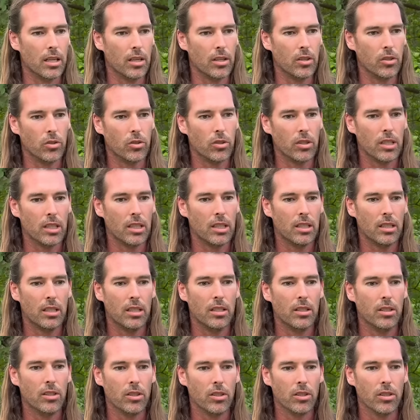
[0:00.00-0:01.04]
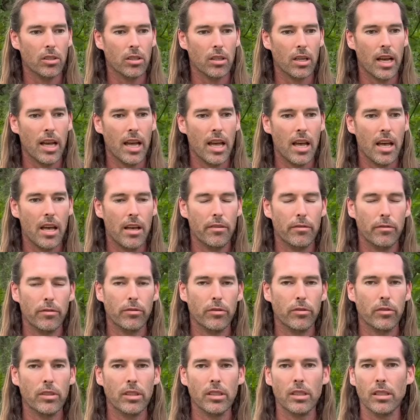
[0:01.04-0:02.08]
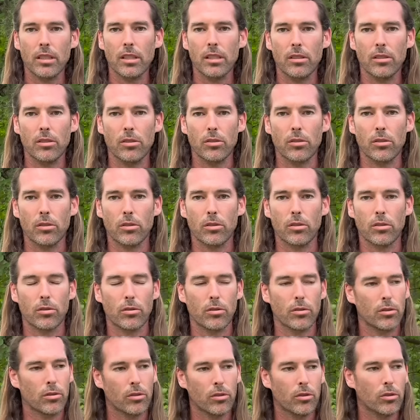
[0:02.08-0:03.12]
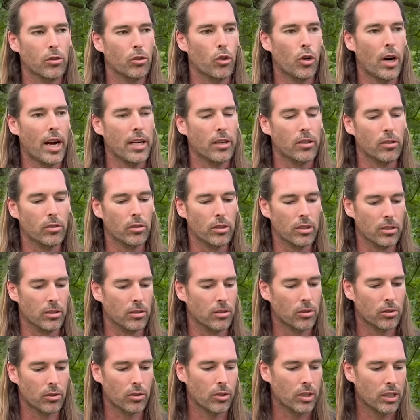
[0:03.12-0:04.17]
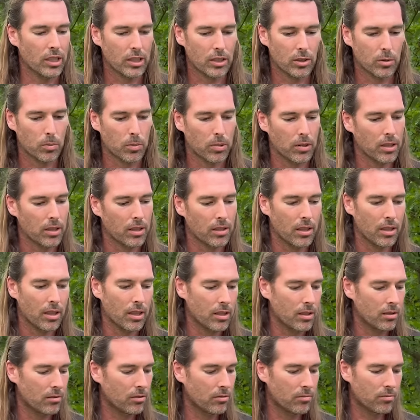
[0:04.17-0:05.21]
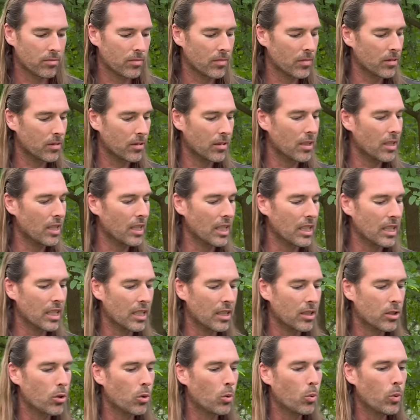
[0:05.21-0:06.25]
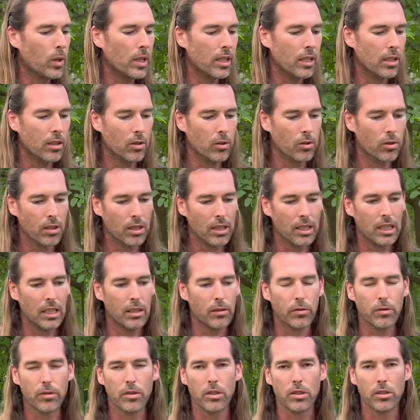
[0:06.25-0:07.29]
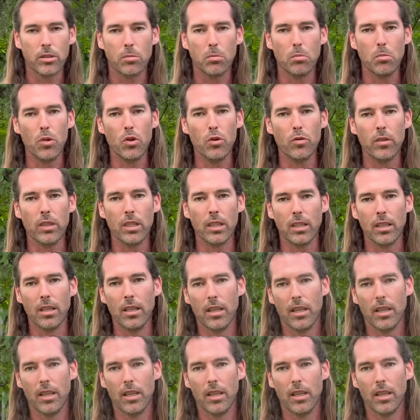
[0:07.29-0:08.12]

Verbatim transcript: you could hear every little crackle and crisp, like twig or leaf just moving,